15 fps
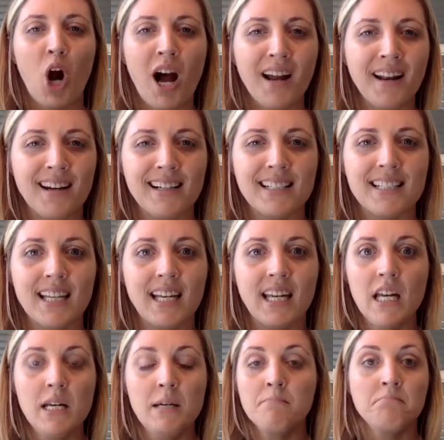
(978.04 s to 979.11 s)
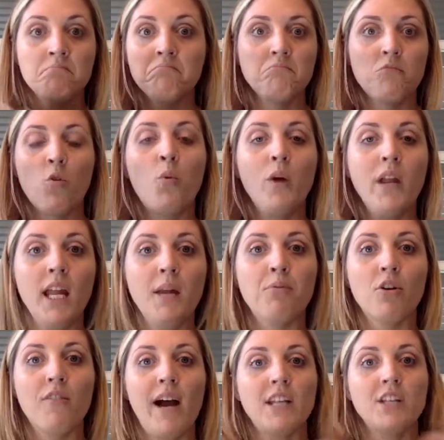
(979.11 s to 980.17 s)
product? Like, we
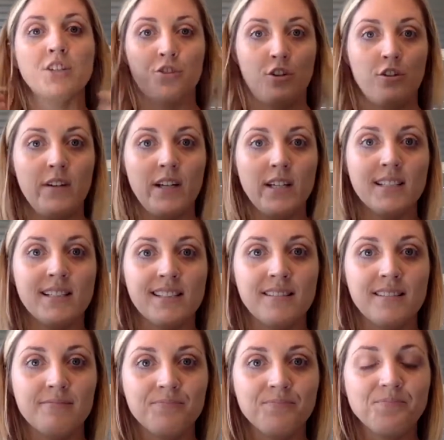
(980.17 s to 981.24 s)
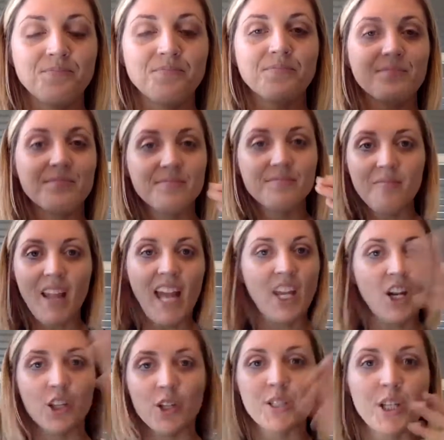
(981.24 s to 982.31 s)
provide a service, and
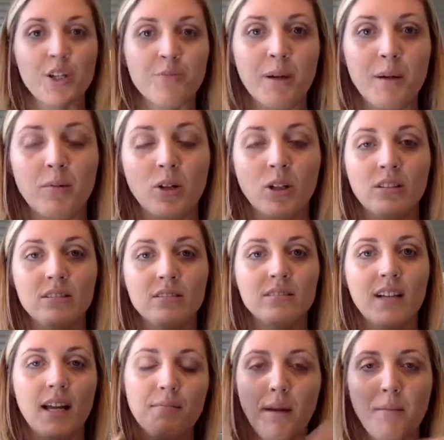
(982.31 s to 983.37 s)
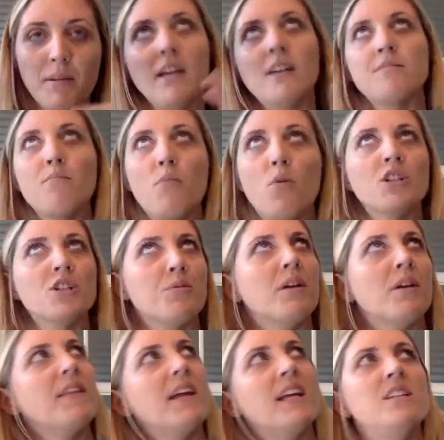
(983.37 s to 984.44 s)
all those other people, and maybe there's more to what
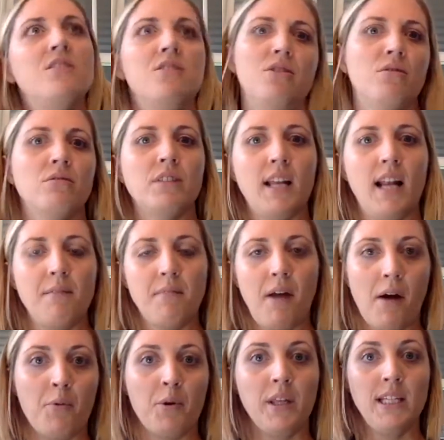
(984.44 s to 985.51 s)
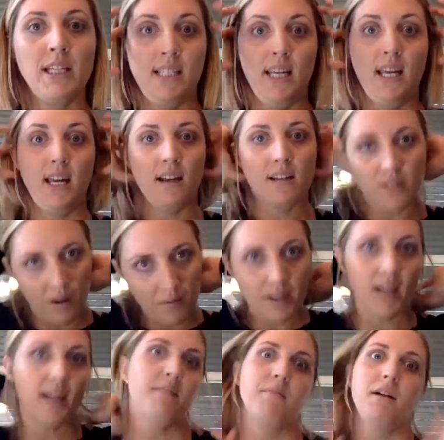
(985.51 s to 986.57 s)
they do that I'm not really seeing. So I'm
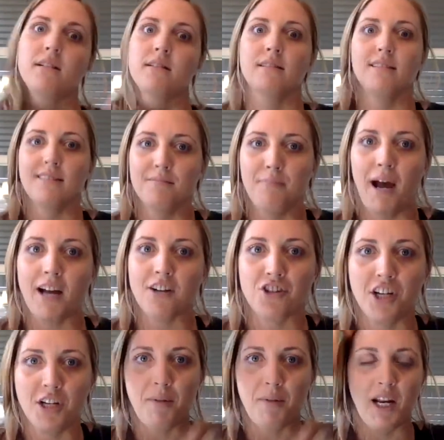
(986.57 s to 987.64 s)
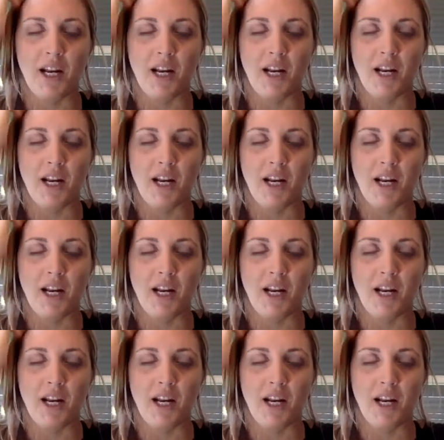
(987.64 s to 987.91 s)
not bashing anybody.